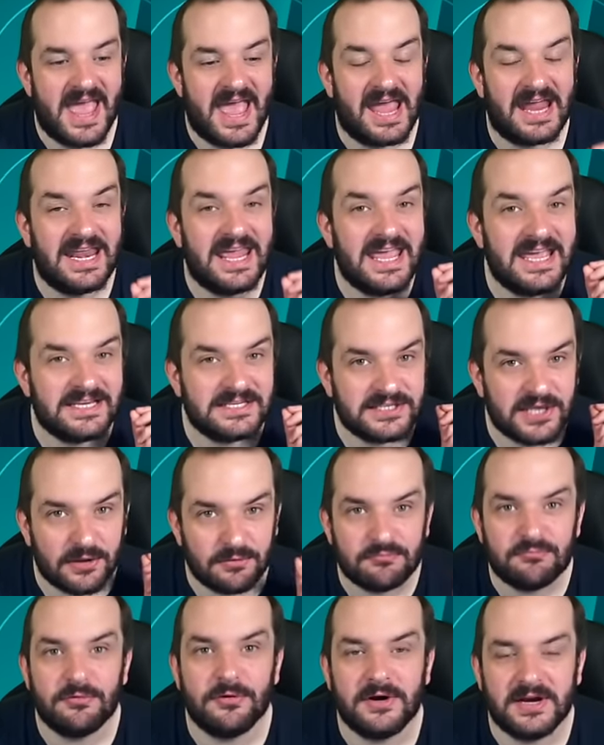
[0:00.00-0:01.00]
and he has
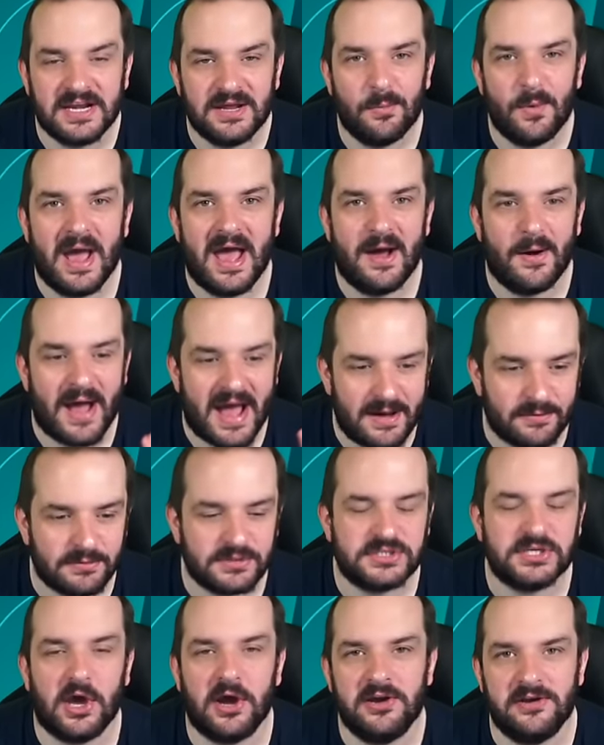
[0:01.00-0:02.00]
done really well
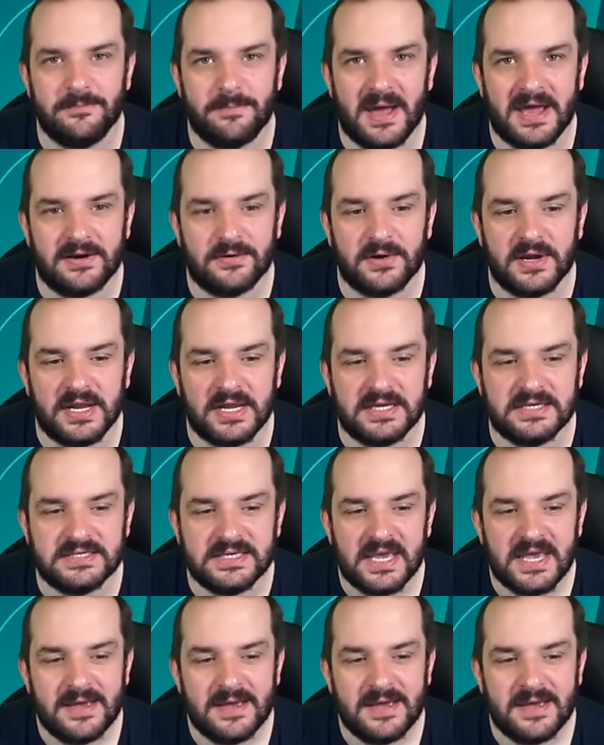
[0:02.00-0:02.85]
outside of penalties.